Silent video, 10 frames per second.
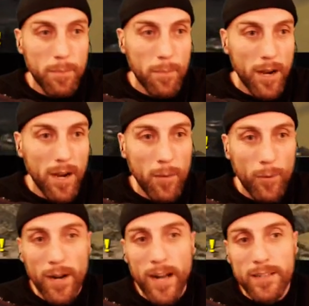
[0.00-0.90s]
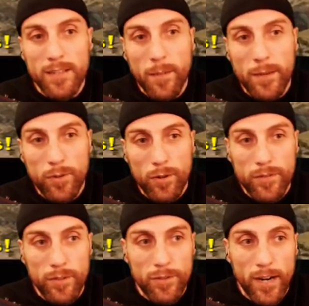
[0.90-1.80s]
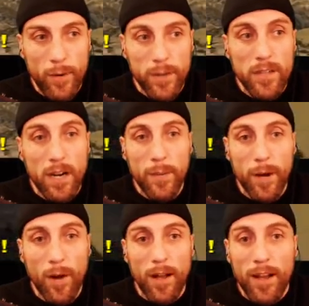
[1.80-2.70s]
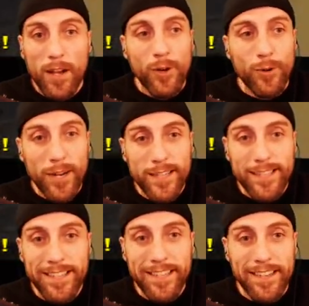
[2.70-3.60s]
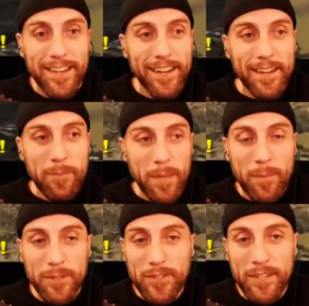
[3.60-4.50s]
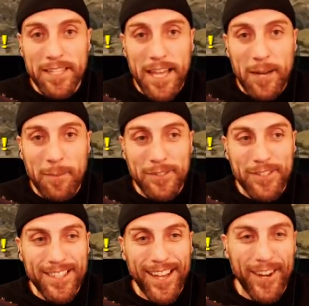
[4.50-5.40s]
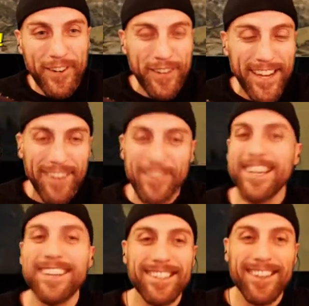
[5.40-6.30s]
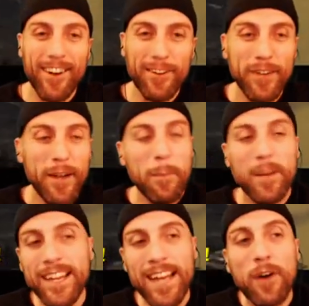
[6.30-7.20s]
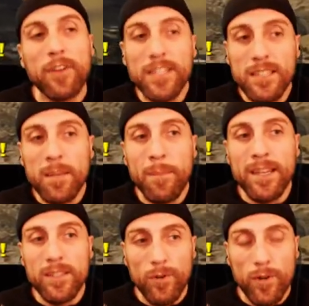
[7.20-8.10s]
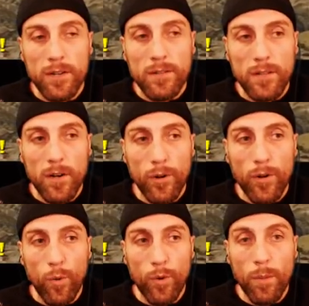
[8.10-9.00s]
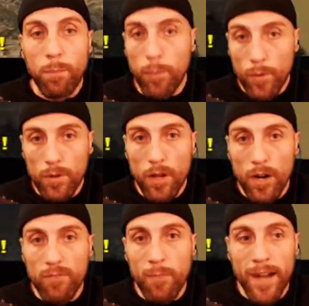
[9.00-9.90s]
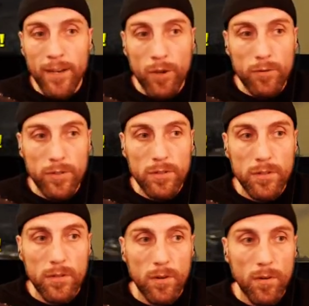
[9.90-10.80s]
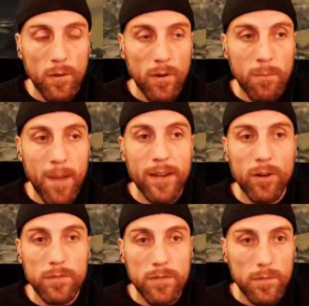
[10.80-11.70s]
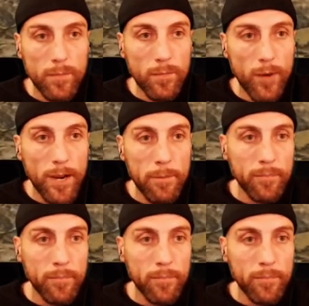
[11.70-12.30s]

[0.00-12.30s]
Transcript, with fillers: But we're not going to talk about Taurus fields right now. We're going to talk about crazy people turning into animals and stuff, which I just love. But anyhow, this is the Minotaur, or the bull of Minos, or Minot, right?